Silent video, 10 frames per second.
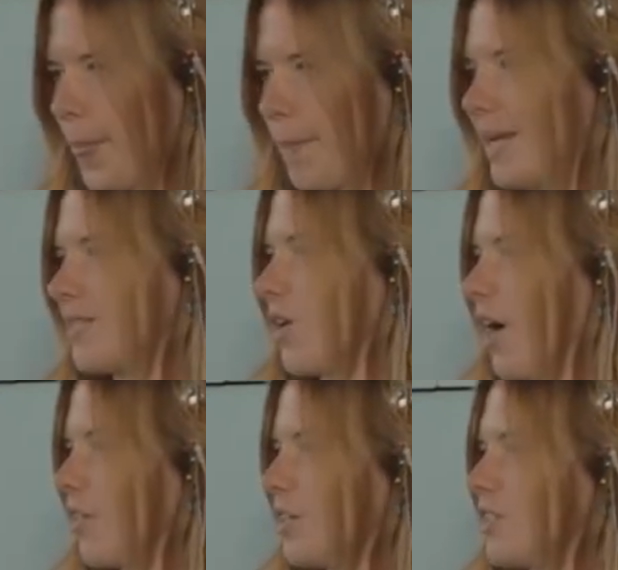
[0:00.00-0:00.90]
mental
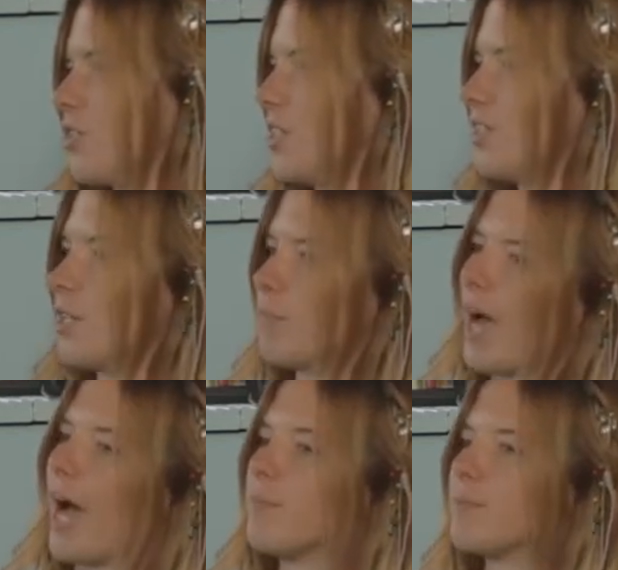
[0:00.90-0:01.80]
health conditions that
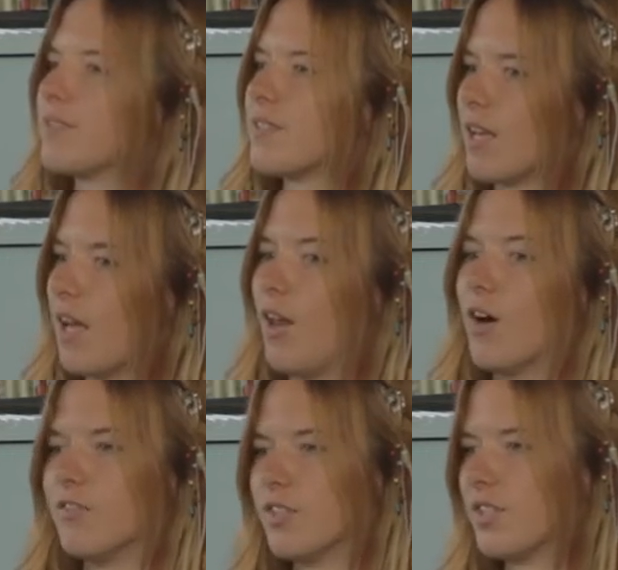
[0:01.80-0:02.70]
perhaps a
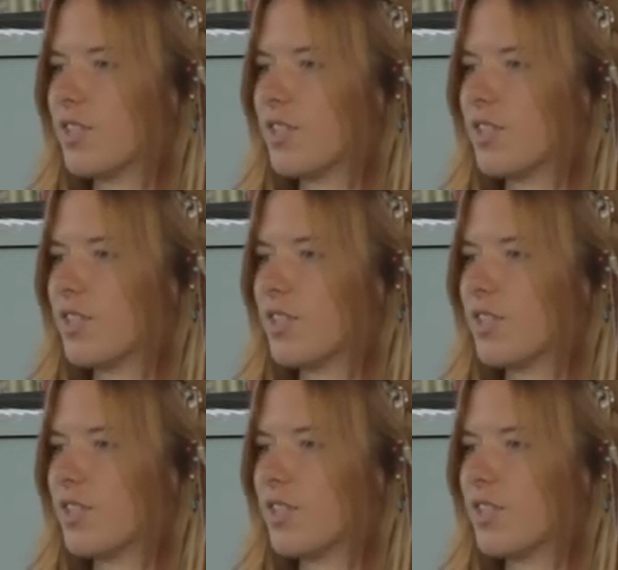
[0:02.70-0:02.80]
lot of us